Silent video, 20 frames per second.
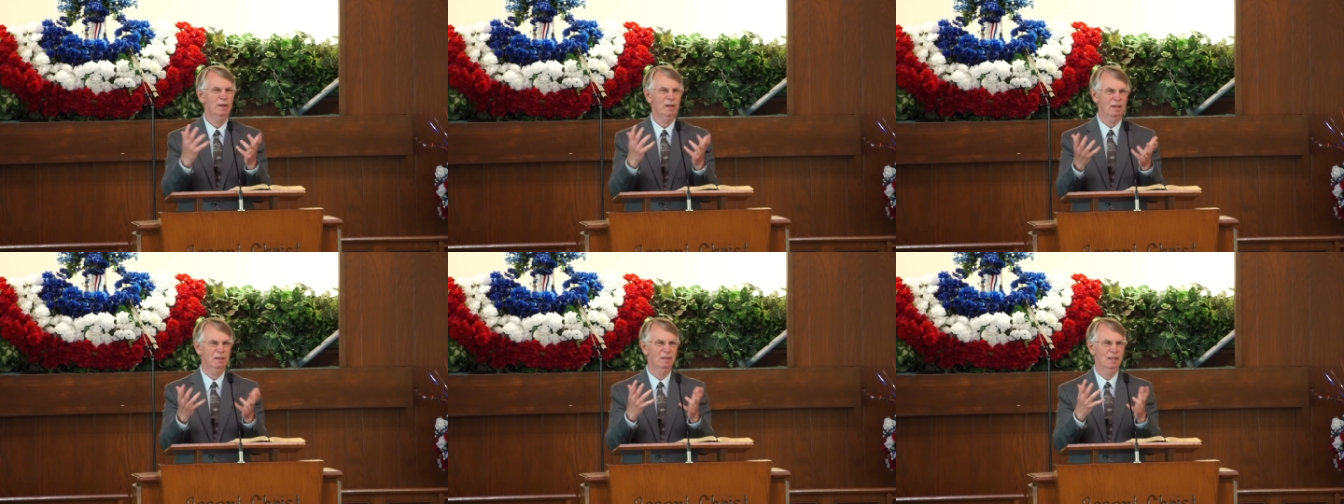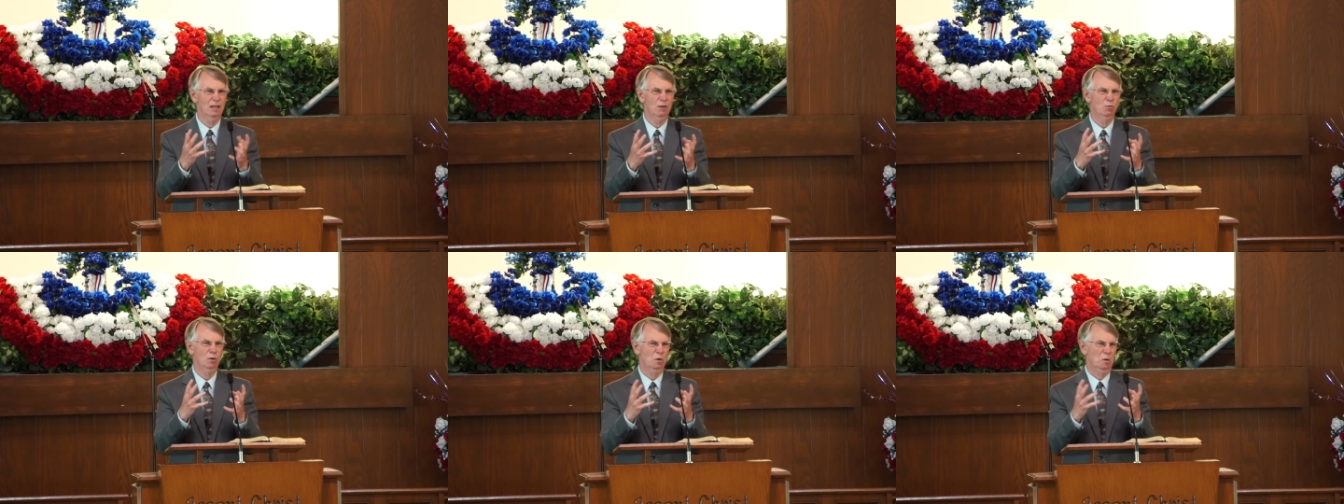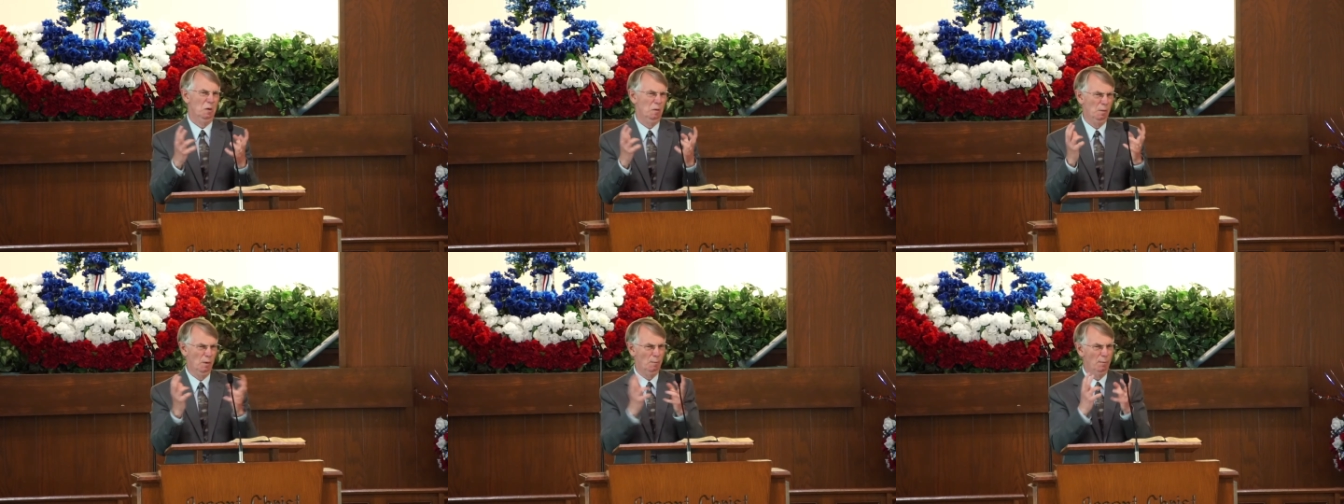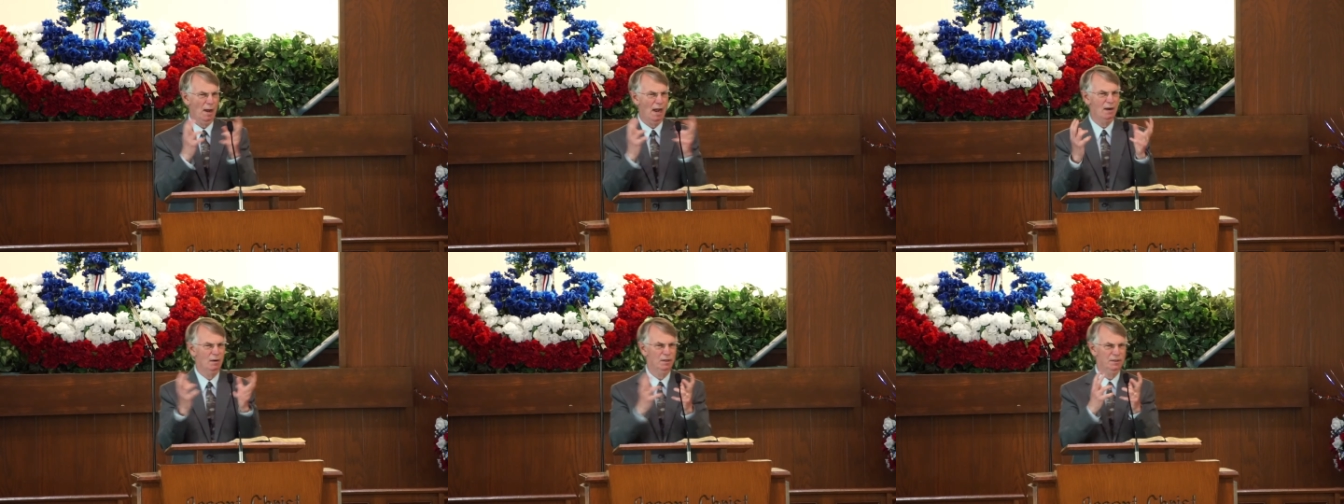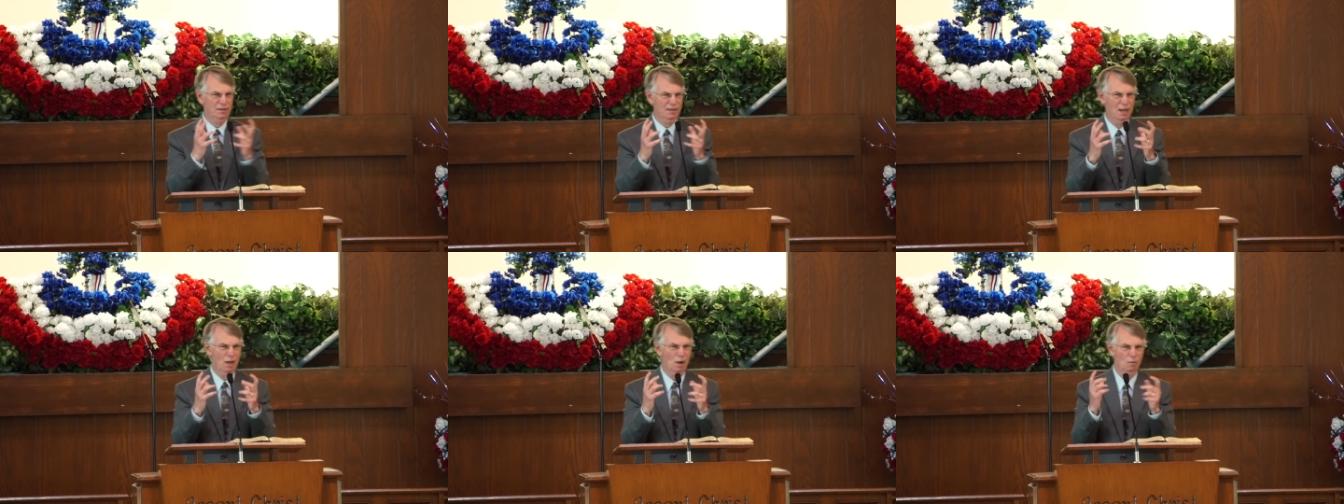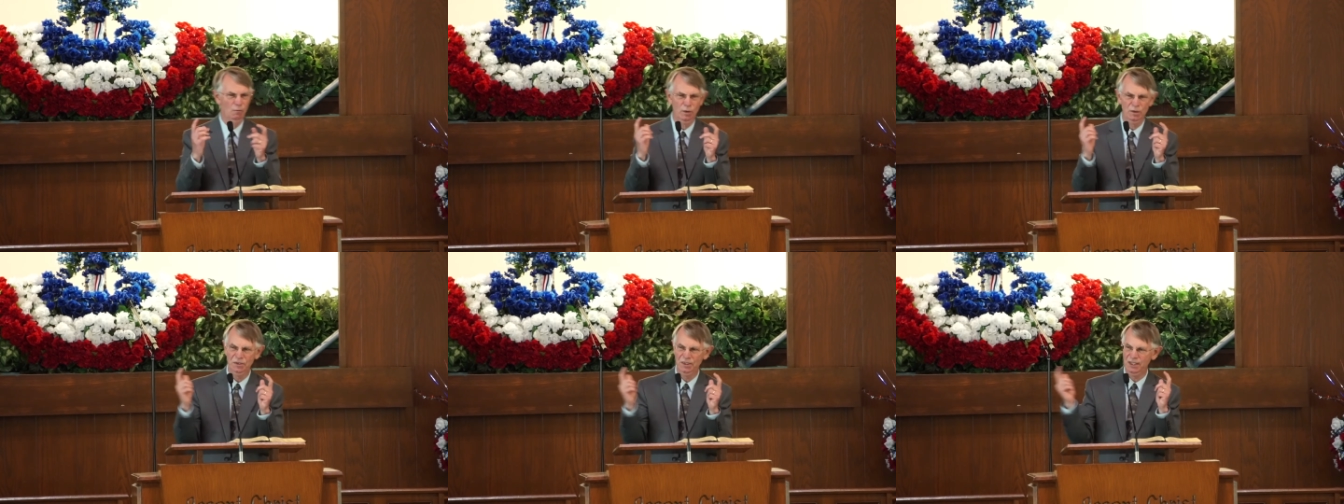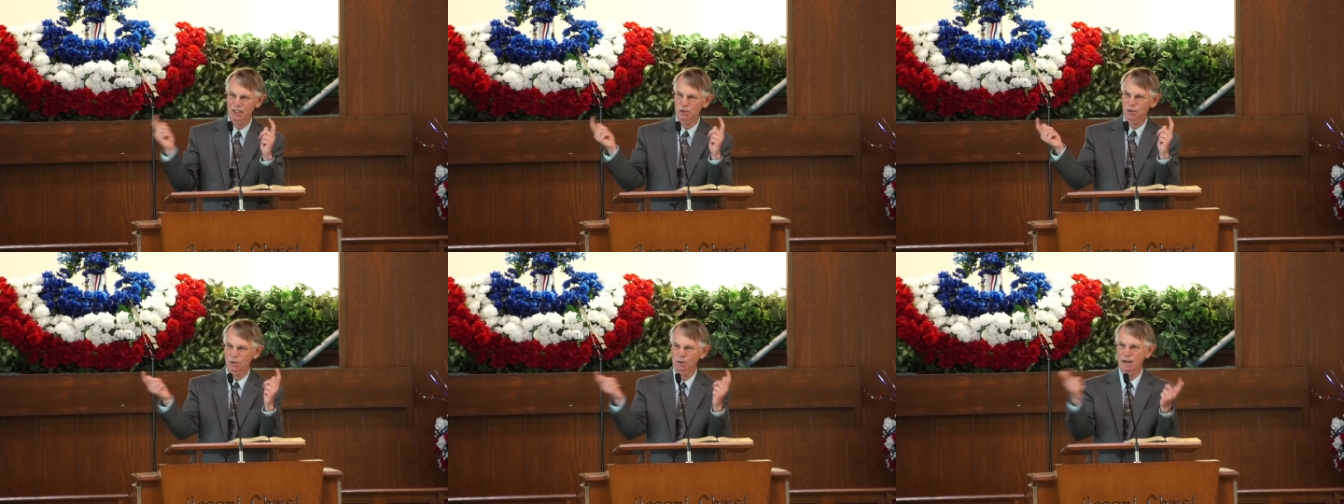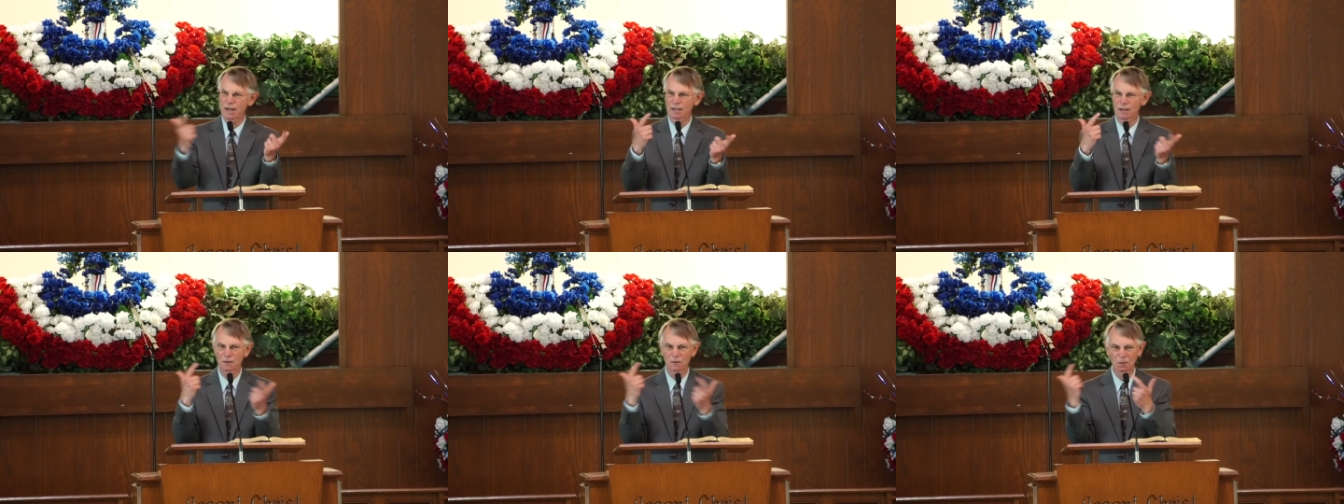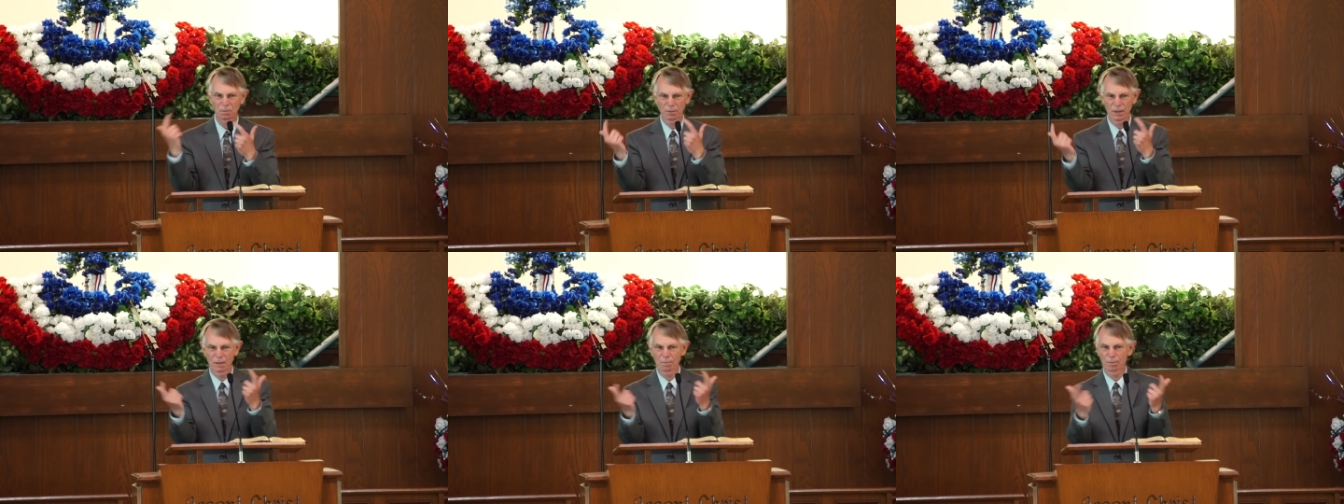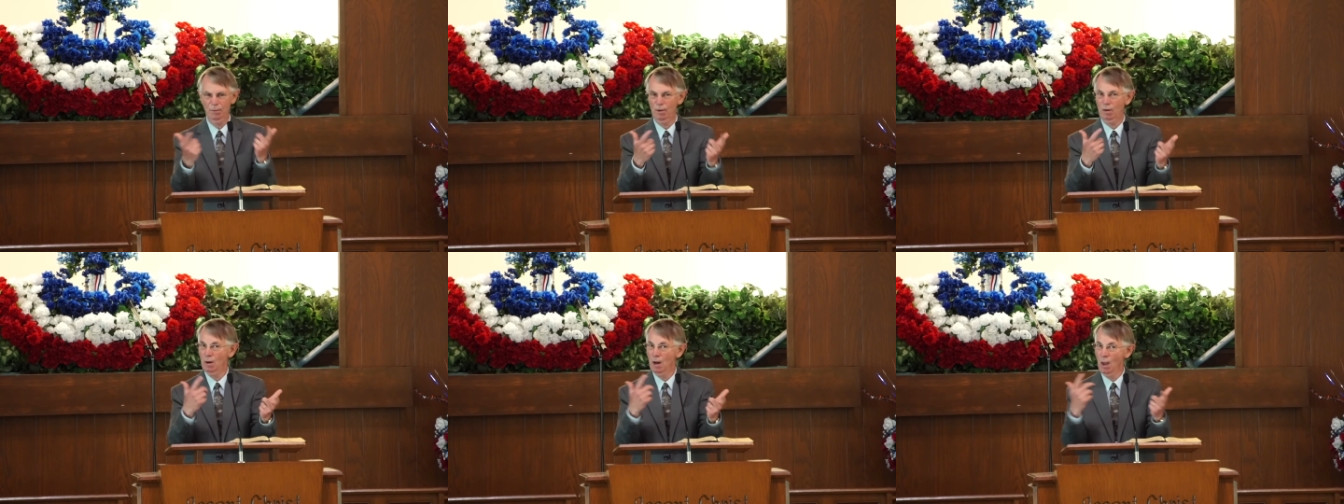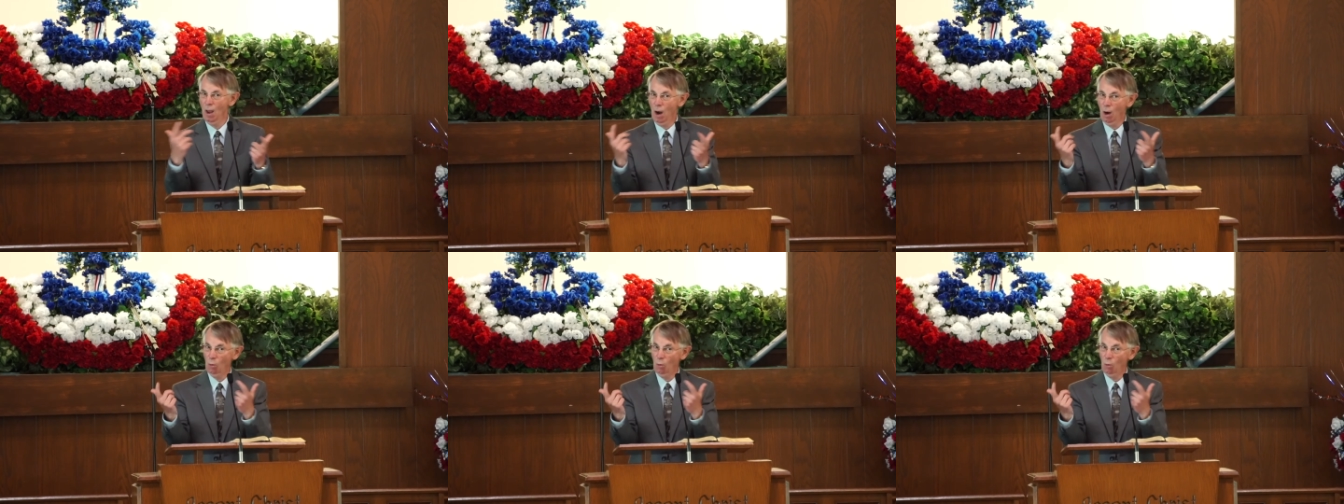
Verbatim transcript: we can think when we're by ourselves, when six or eight other people are,